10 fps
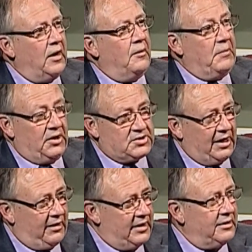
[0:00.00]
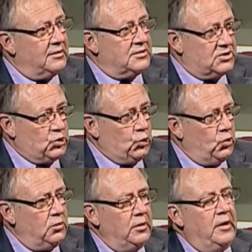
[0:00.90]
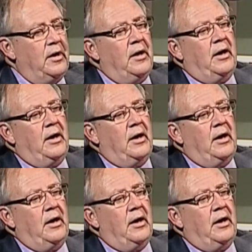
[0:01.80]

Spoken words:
A military school, right.